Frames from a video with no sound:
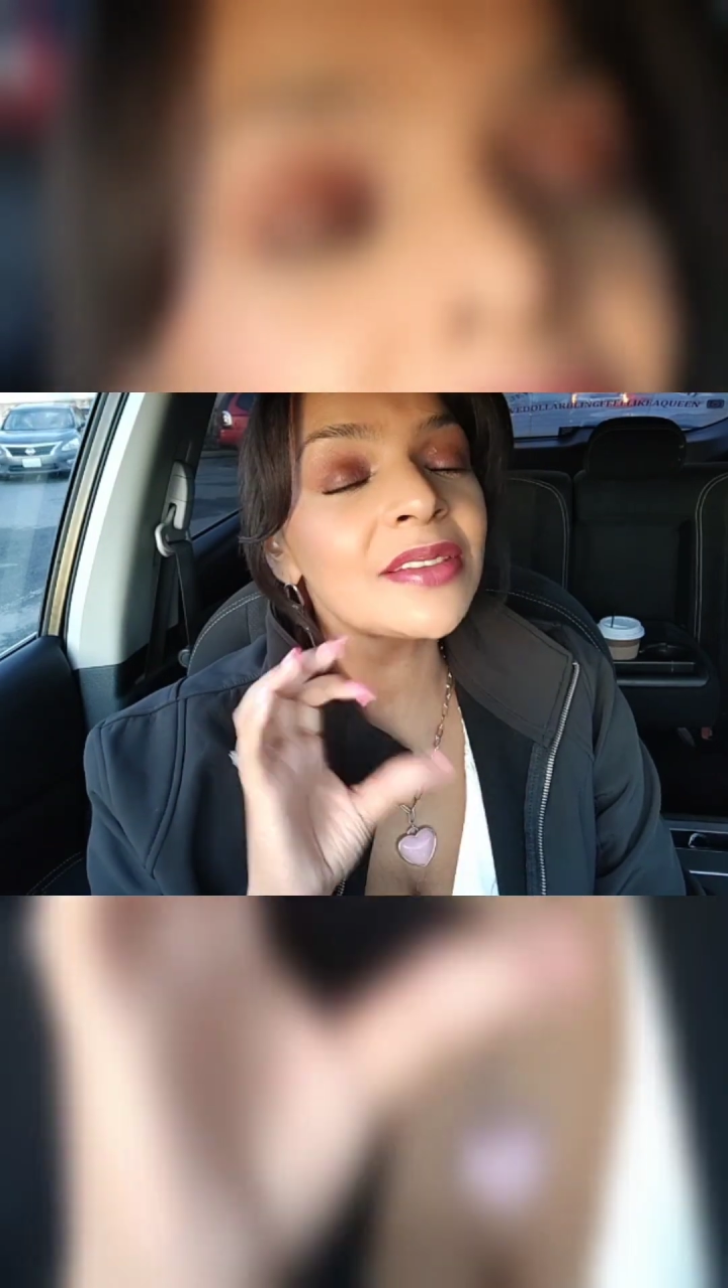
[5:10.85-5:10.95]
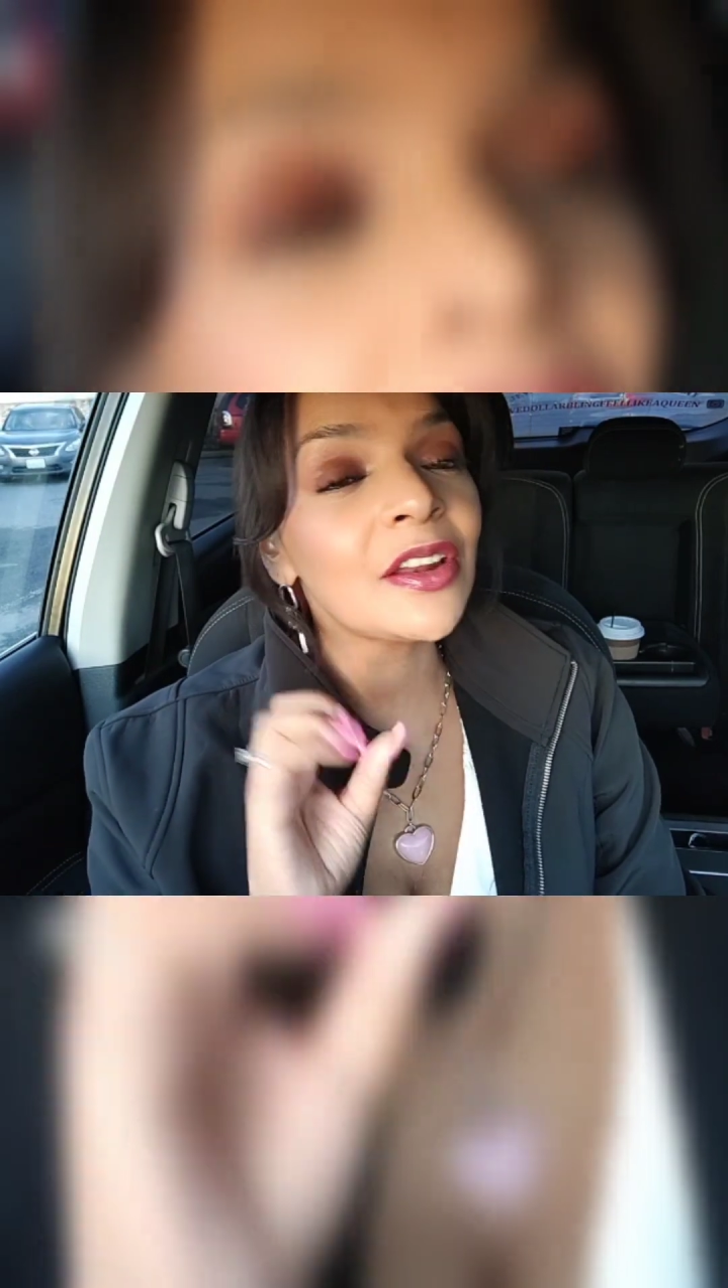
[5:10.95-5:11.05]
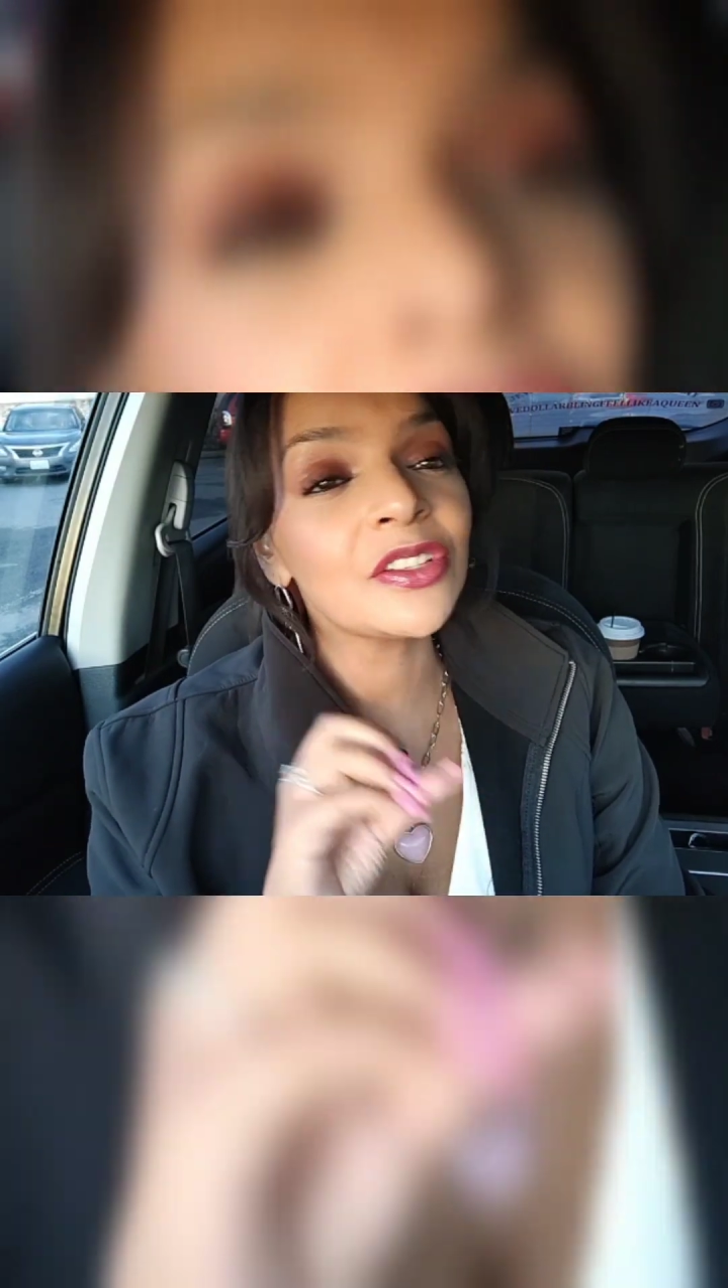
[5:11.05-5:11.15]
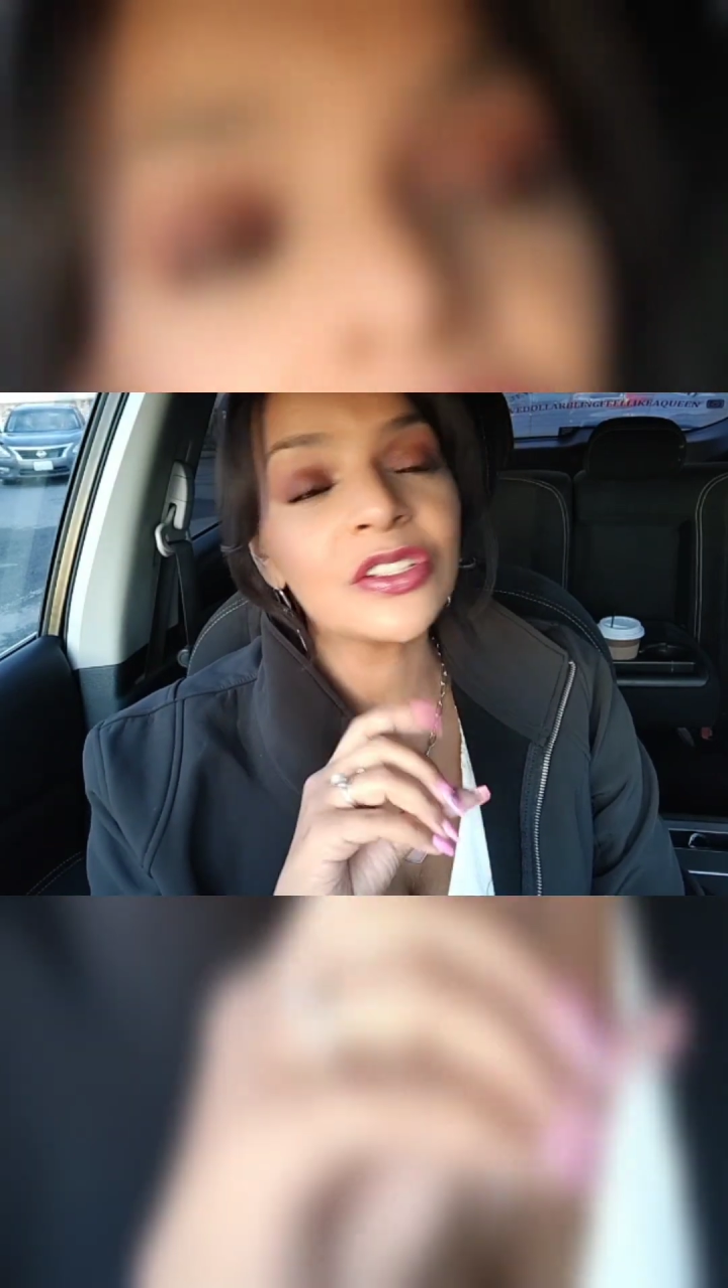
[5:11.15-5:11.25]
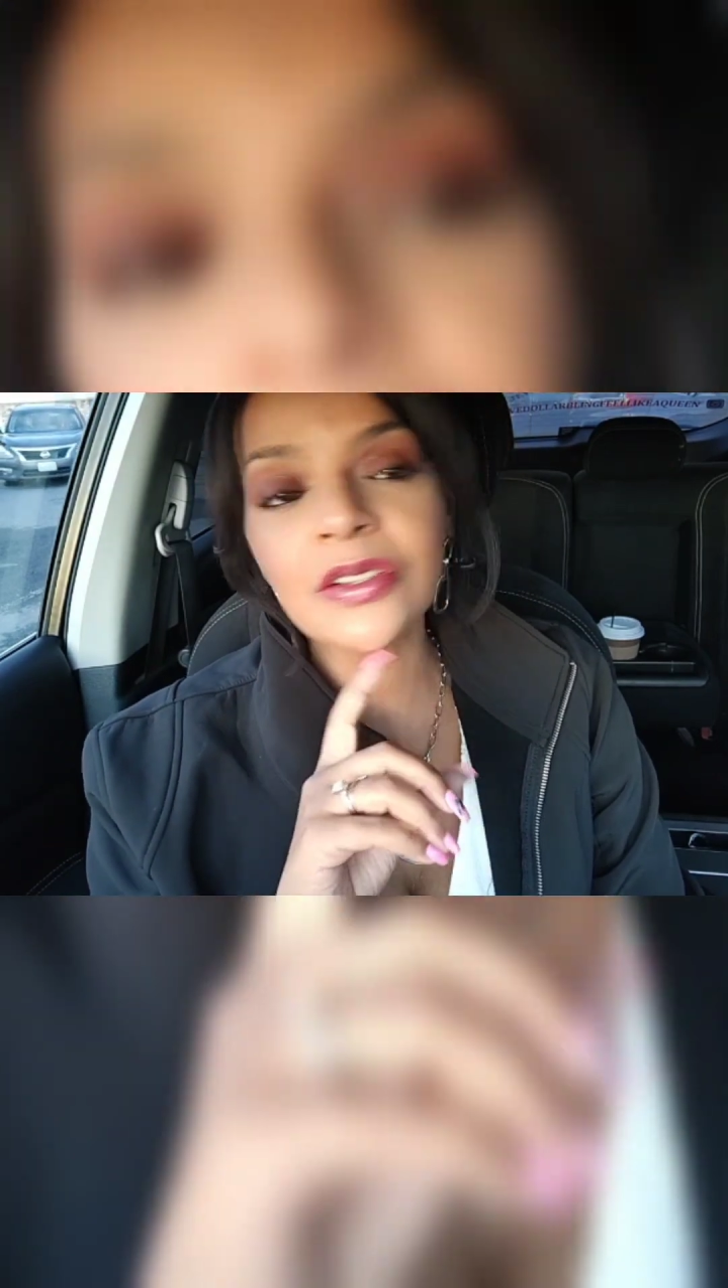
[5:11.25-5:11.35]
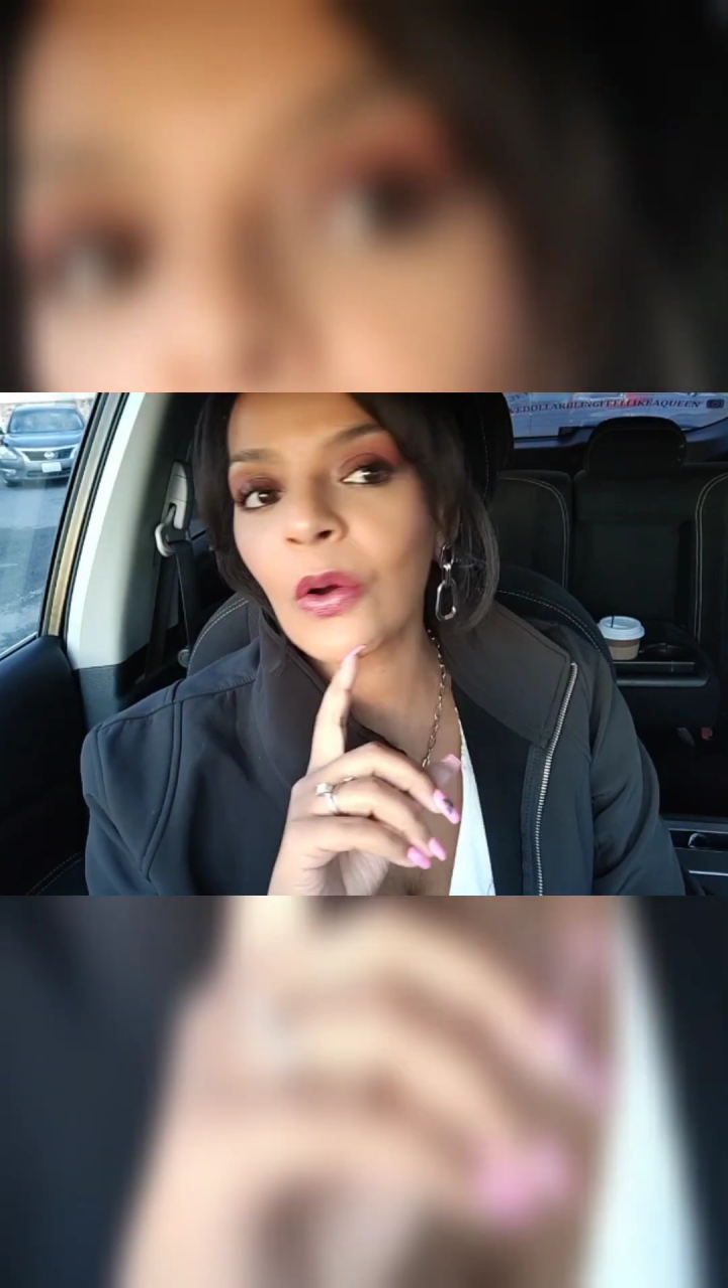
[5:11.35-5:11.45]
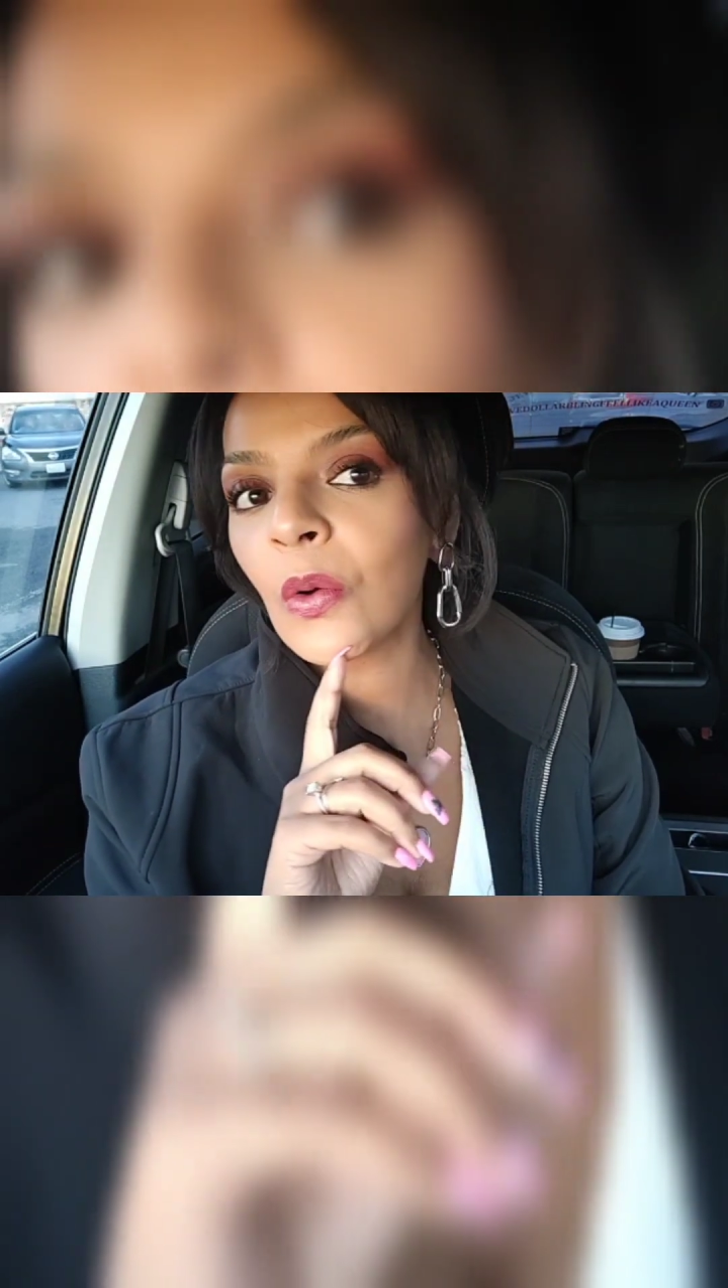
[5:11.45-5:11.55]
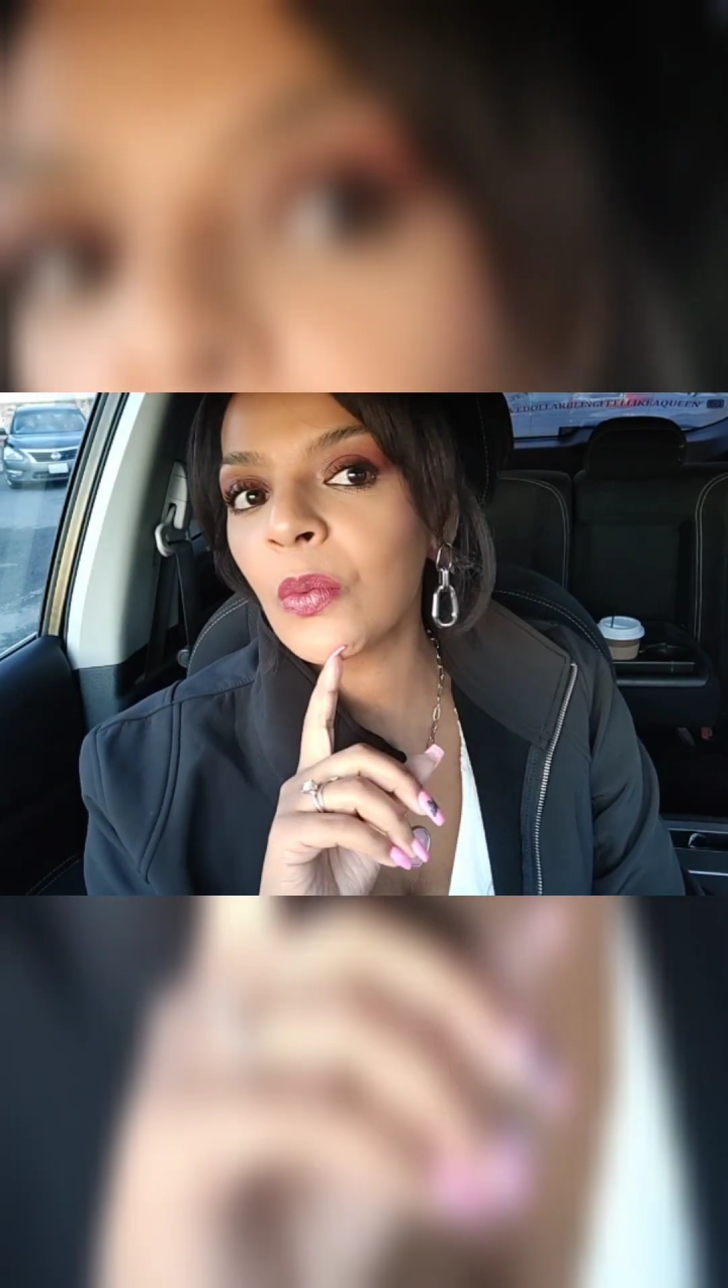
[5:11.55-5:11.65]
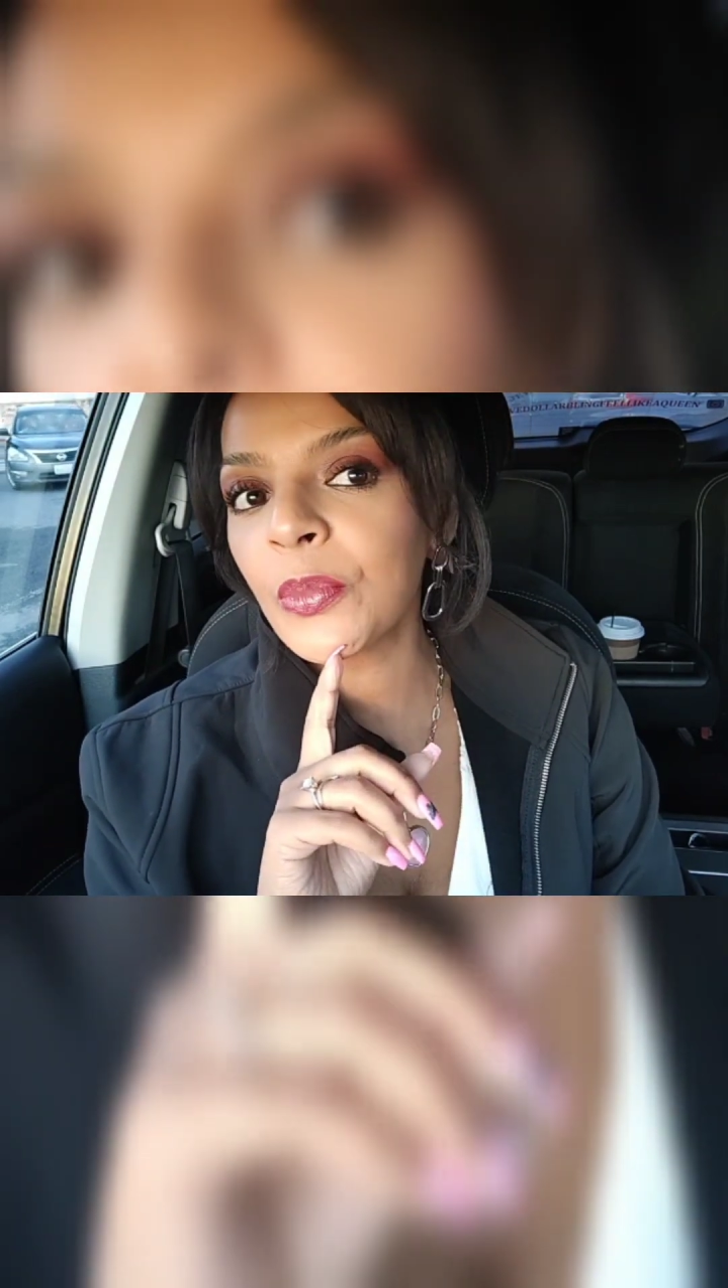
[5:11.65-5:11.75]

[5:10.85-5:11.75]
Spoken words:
It is so